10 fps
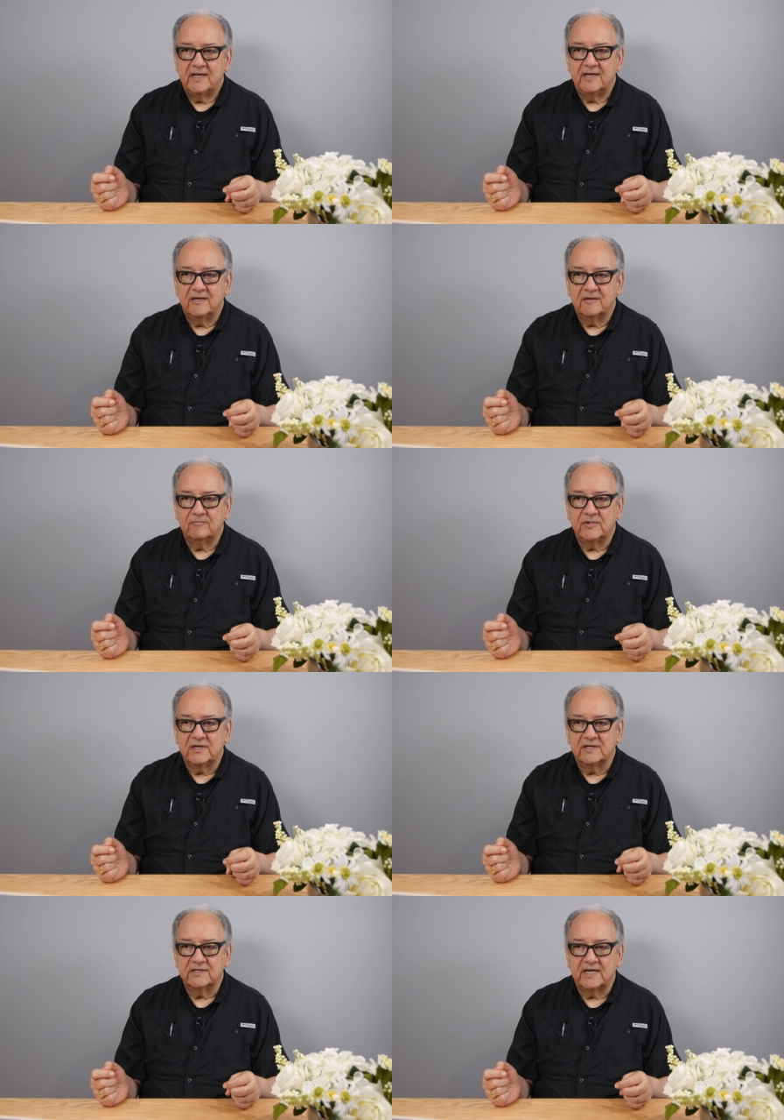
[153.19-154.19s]
And
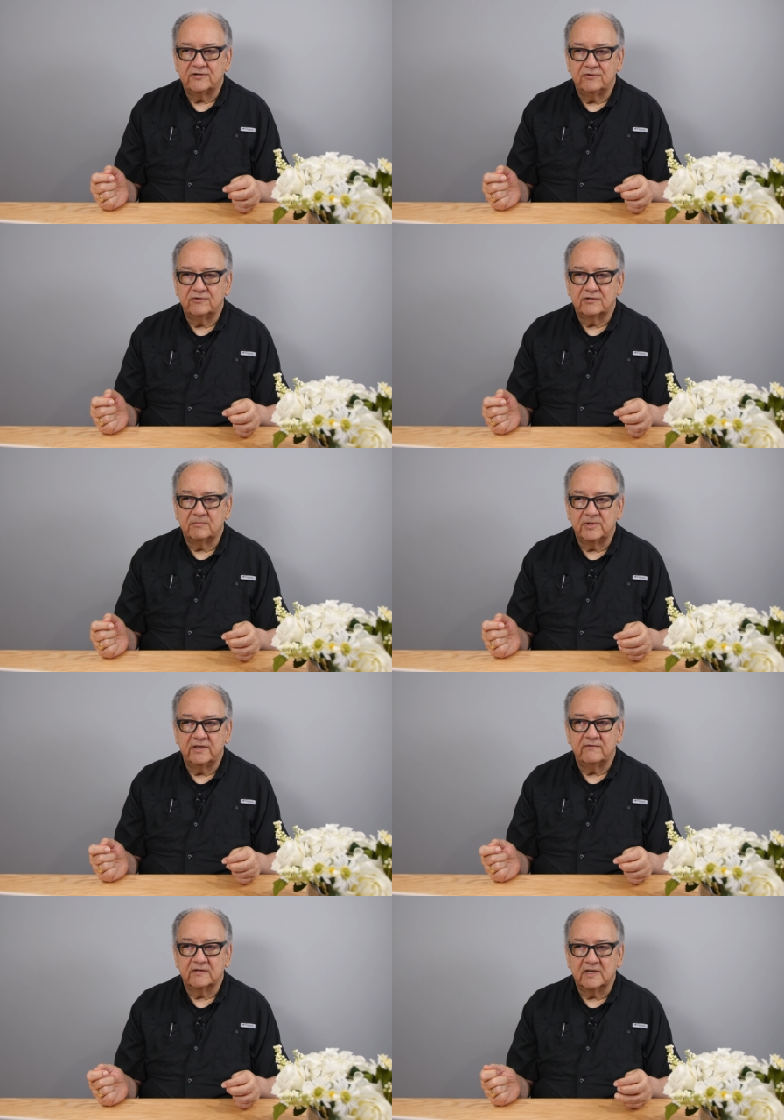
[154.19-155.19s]
because I choose to
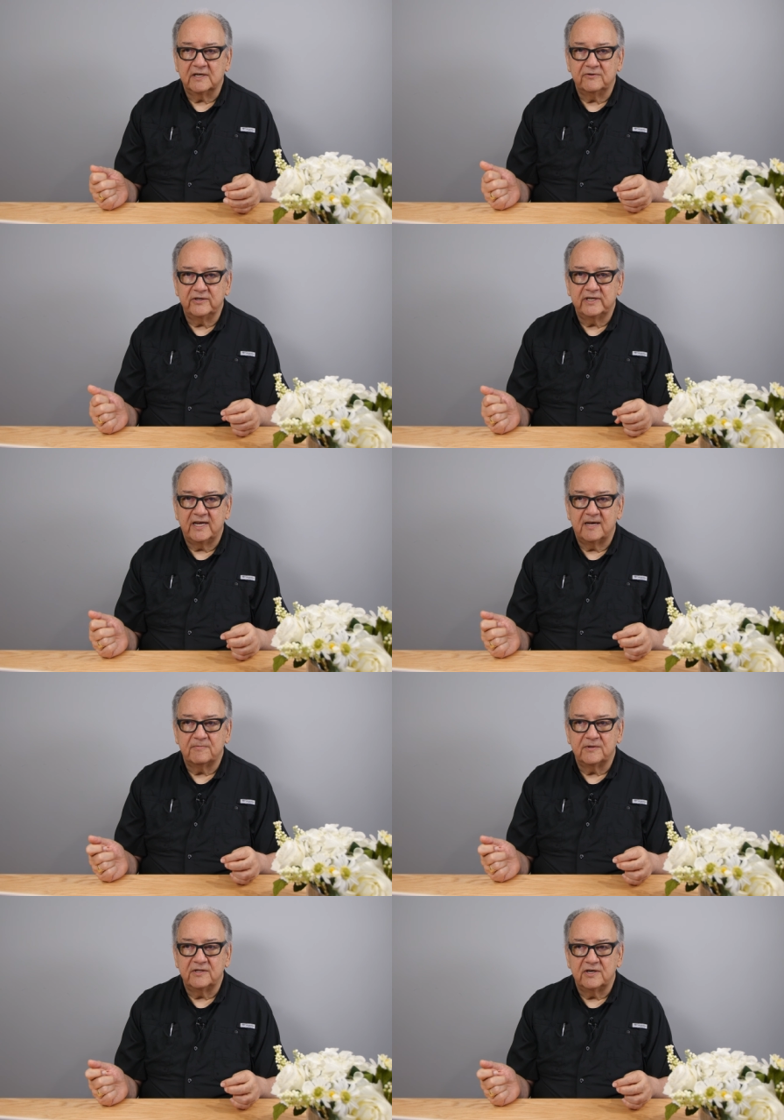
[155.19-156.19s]
believe it's not going to
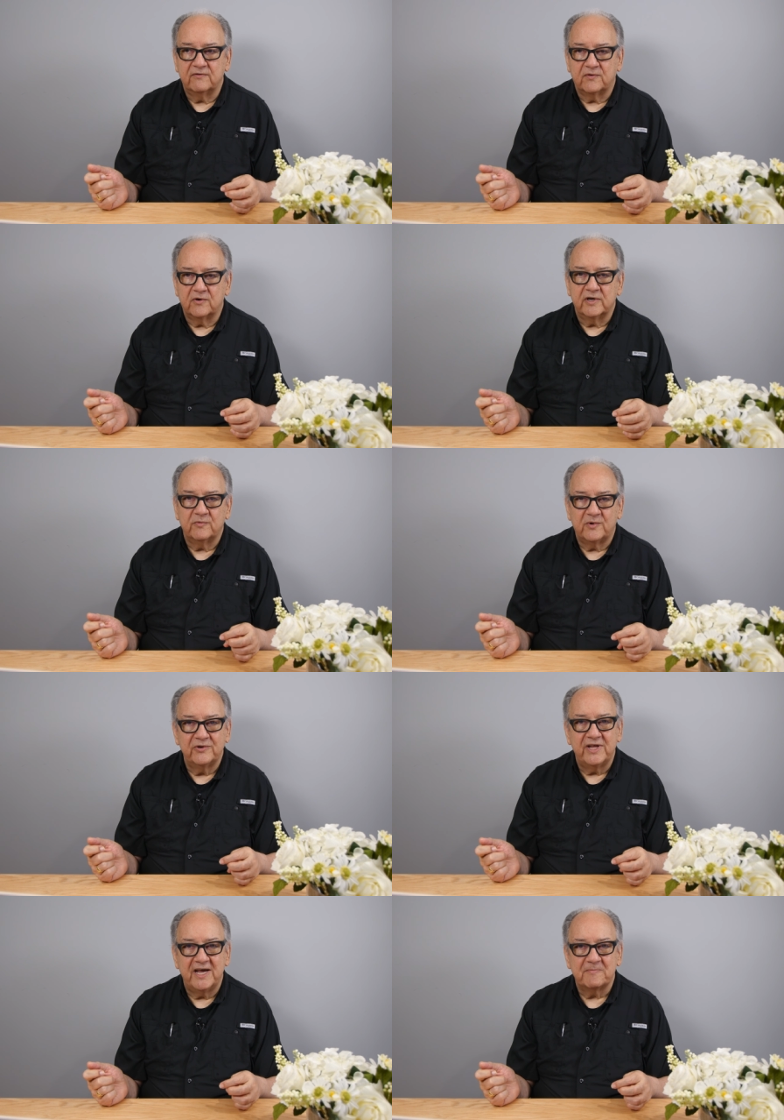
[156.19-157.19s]
happen, therefore it
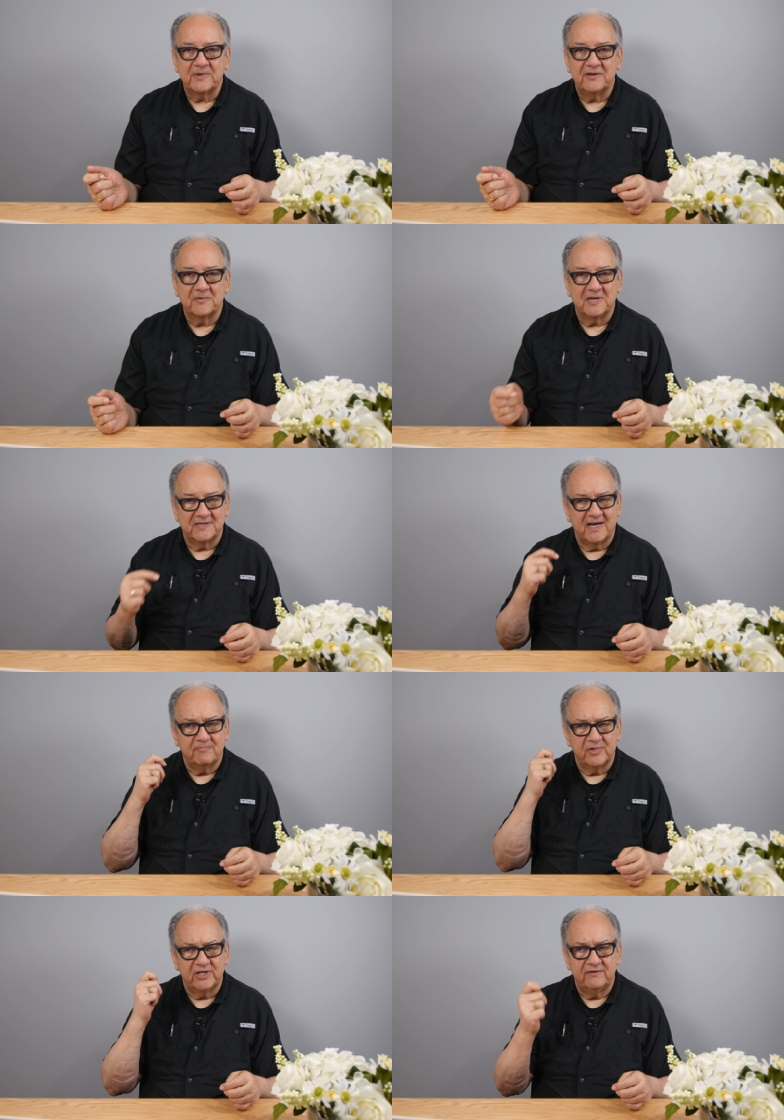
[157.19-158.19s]
won't happen. Because
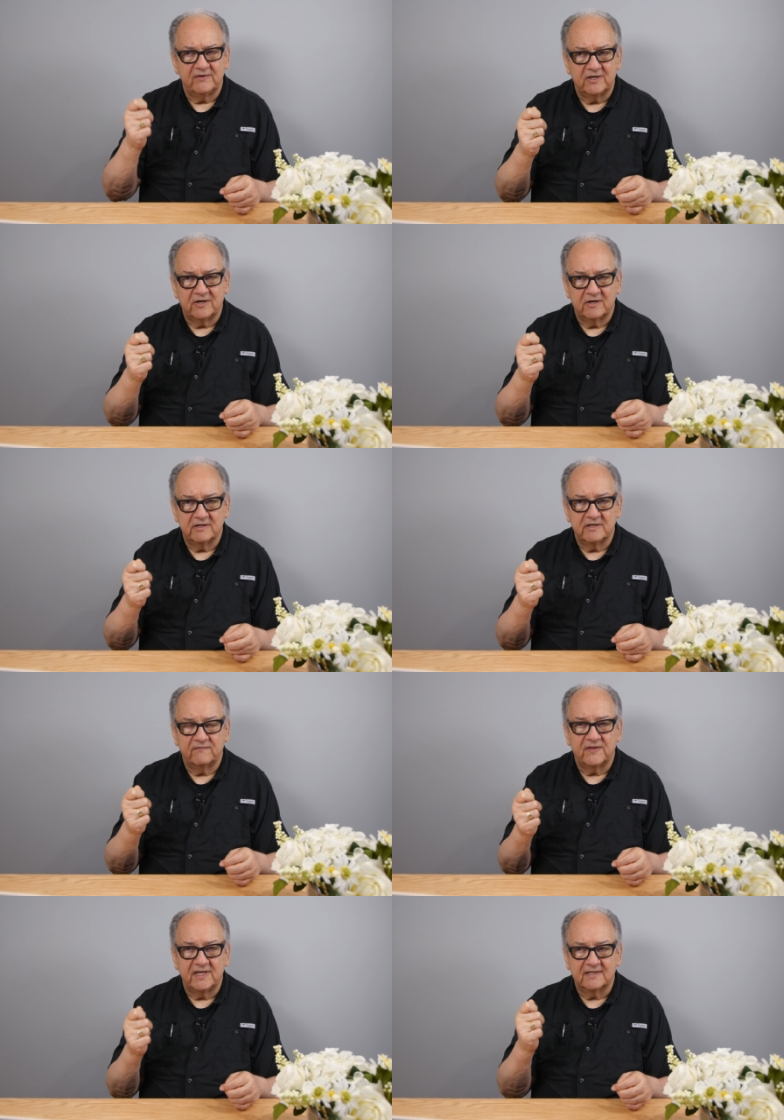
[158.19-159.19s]
I'm believing hard
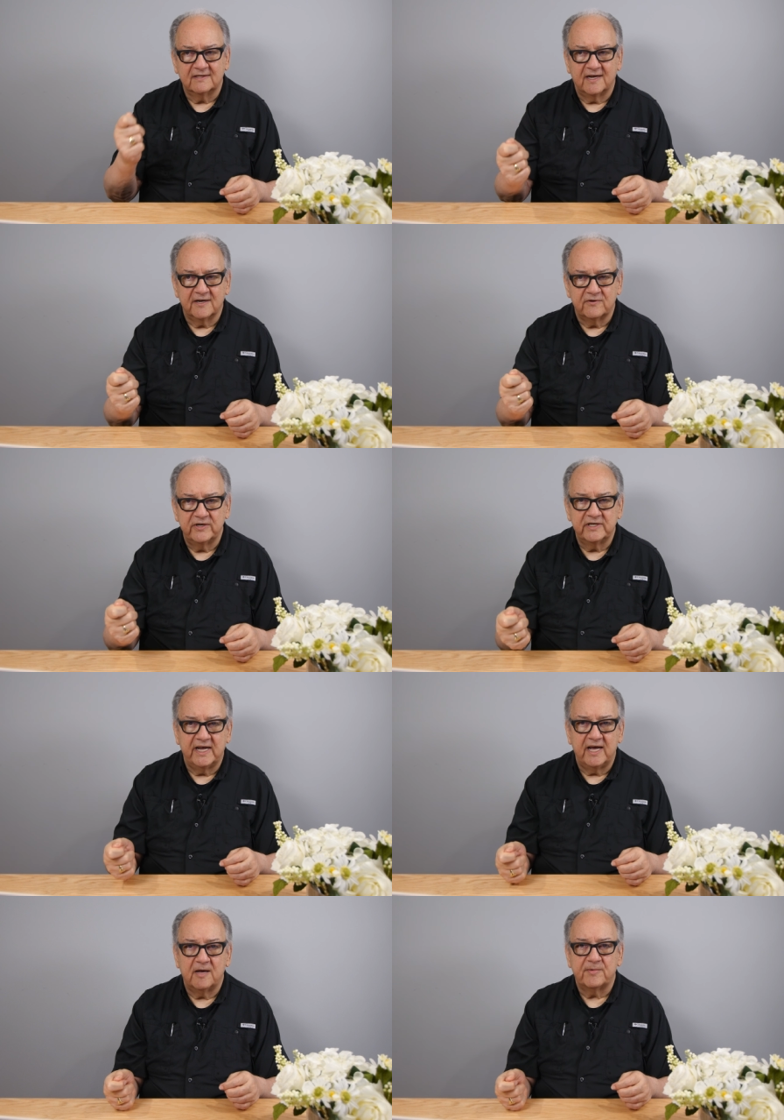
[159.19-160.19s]
enough that it's not going to
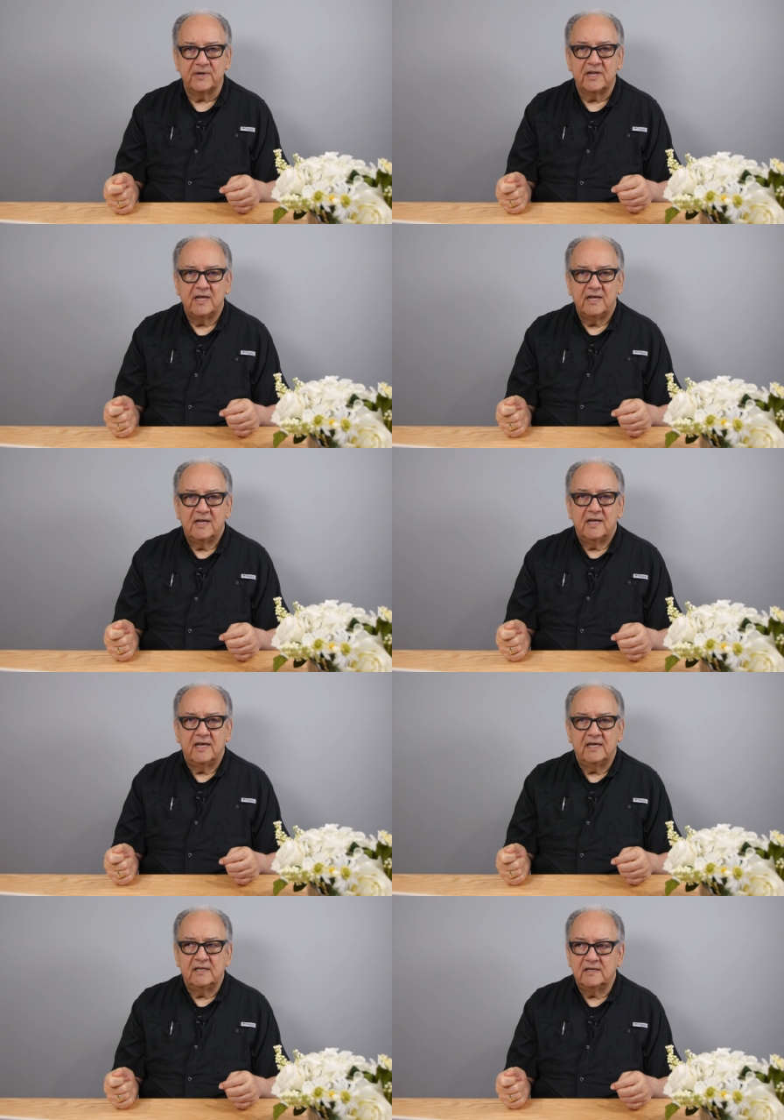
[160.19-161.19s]
happen,
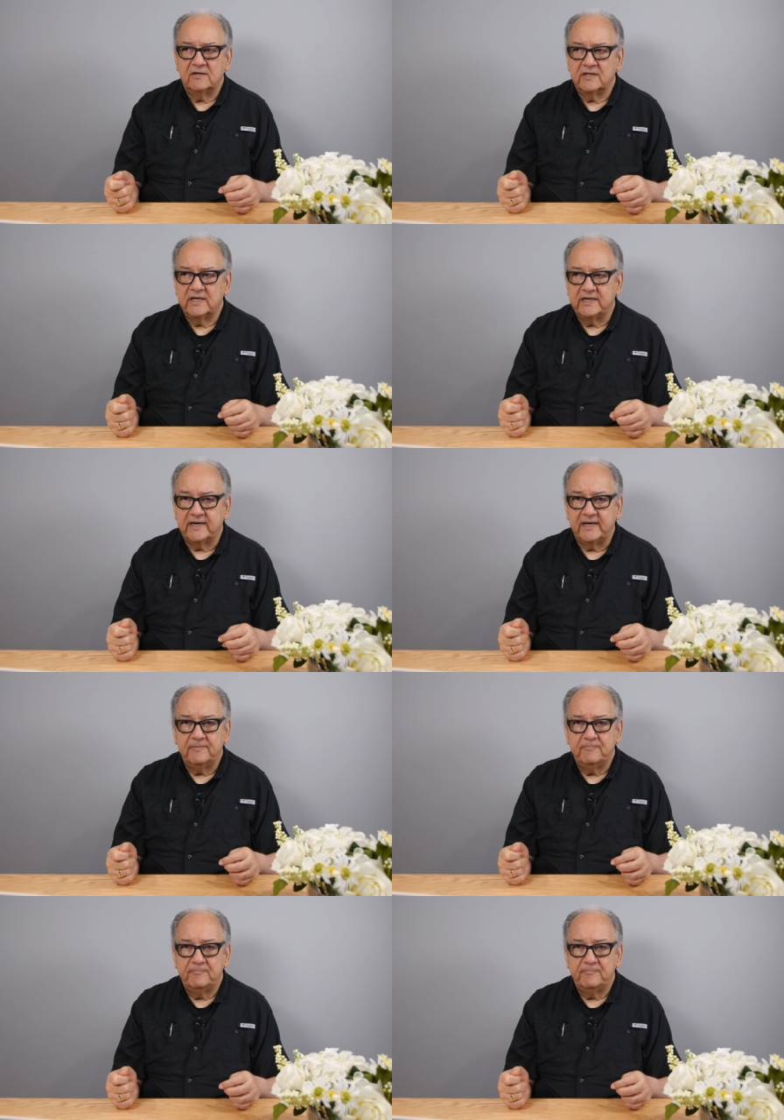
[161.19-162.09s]
and here they die.